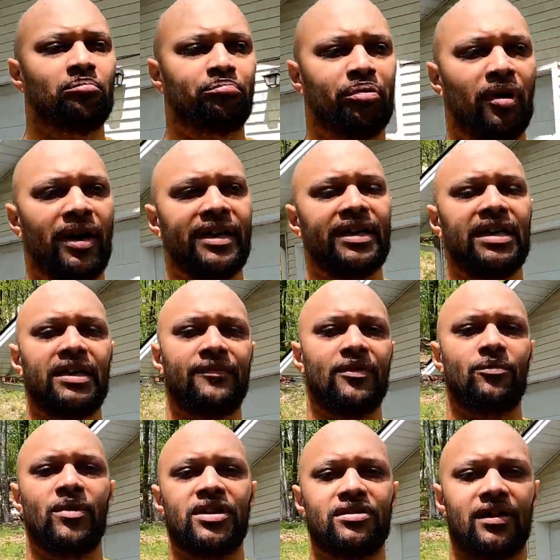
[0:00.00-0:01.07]
But
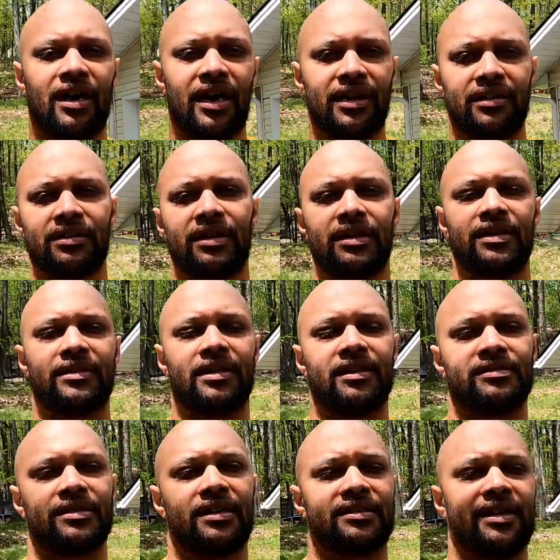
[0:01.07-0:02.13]
even when you're idling and
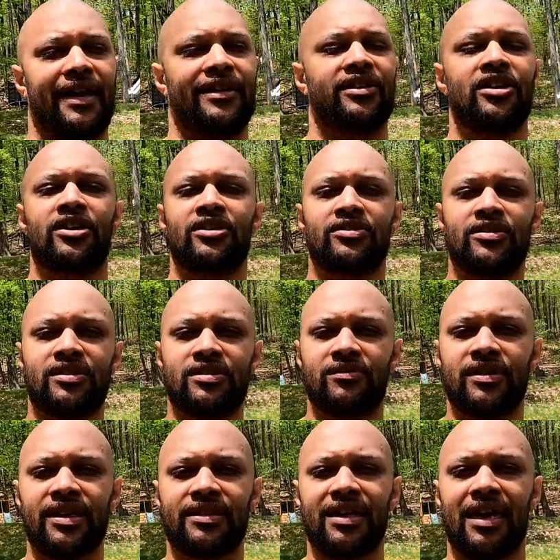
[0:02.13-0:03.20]
things like that, you still
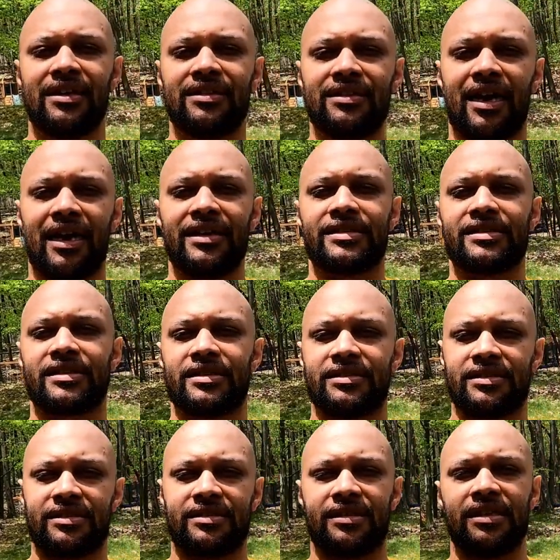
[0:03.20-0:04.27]
get that nice,
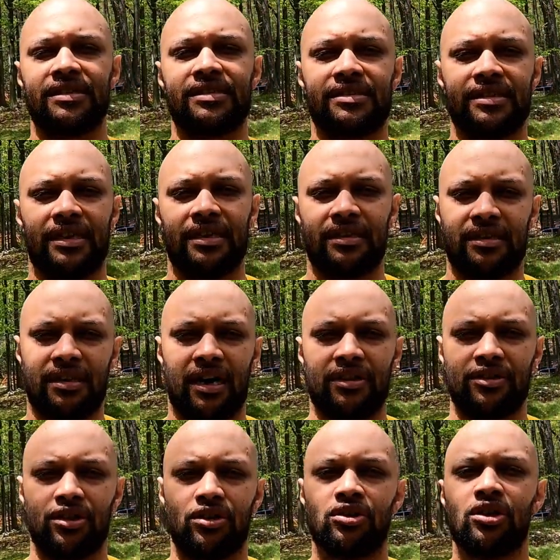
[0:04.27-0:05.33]
consistent
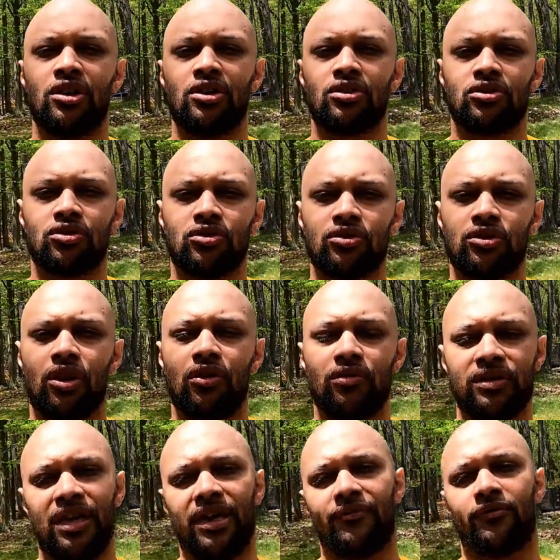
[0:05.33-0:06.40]
kind of
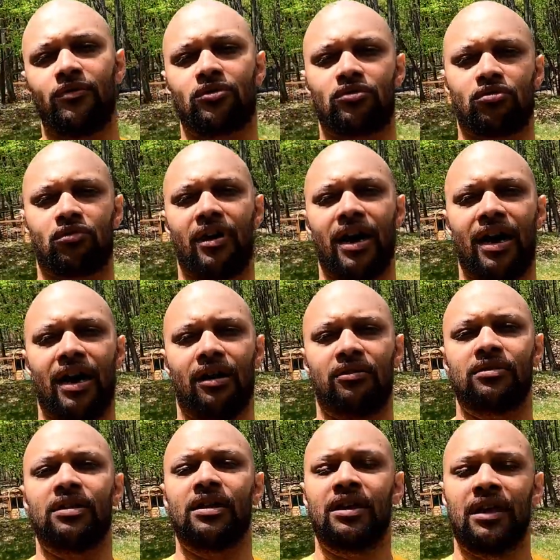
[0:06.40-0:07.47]
low-level growl
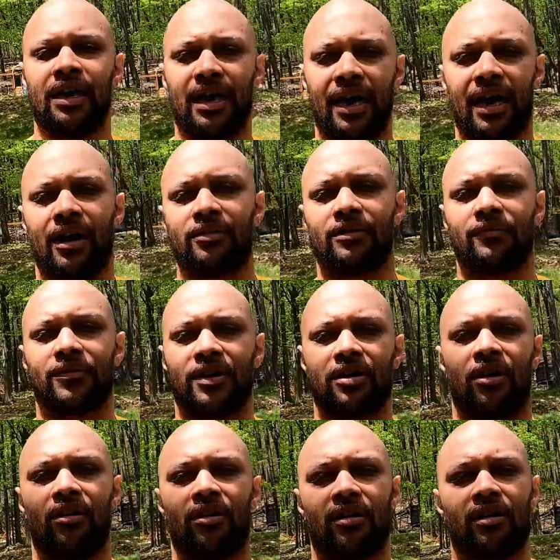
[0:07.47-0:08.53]
out of the
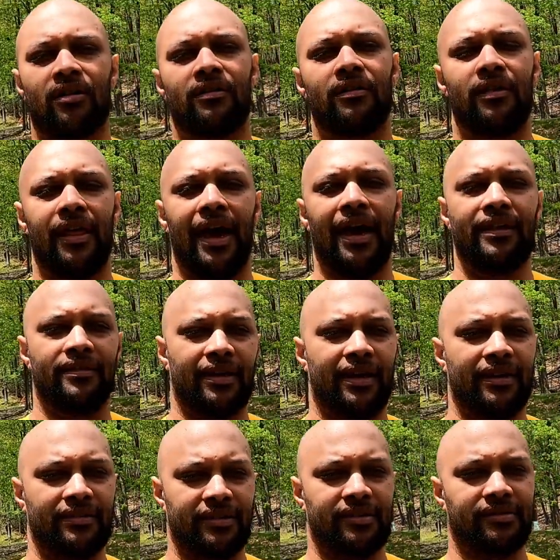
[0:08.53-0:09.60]
car that
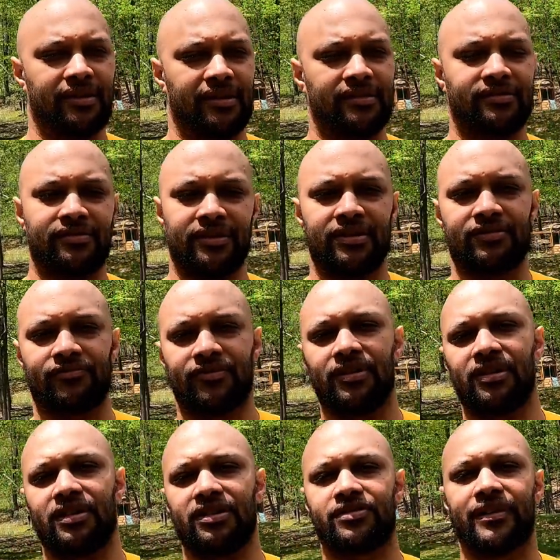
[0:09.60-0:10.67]
is
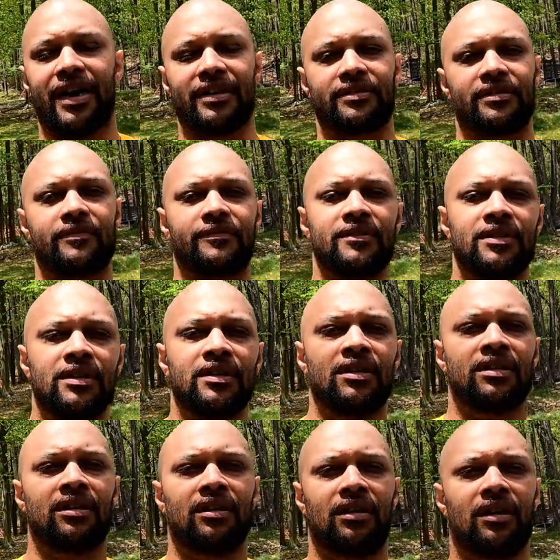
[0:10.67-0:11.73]
really attractive.
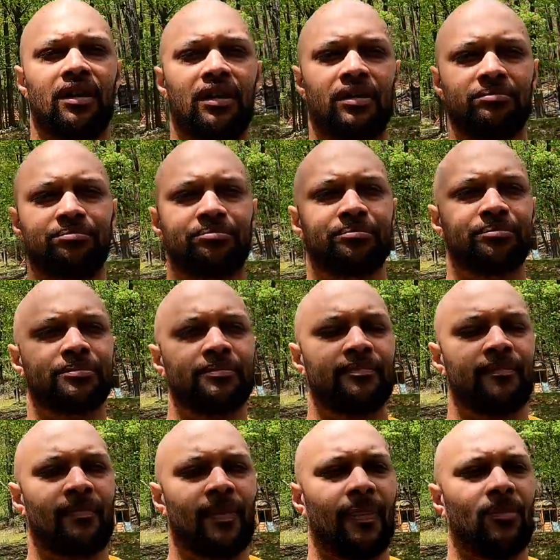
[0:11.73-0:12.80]

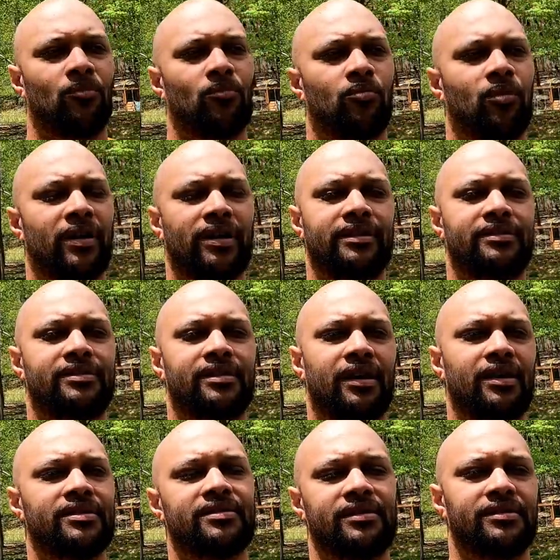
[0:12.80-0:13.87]
What it
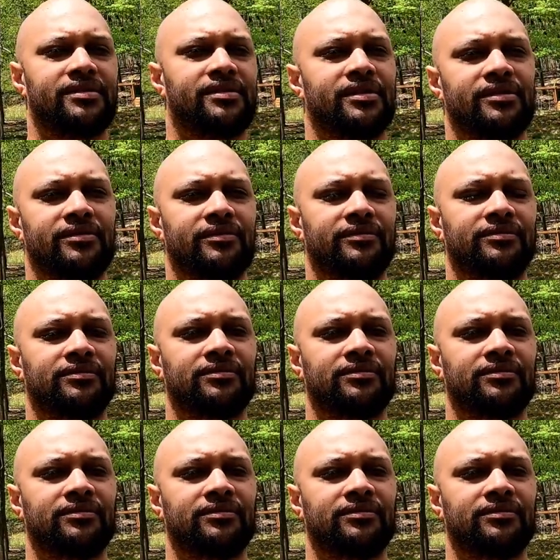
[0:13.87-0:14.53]
doesn't do,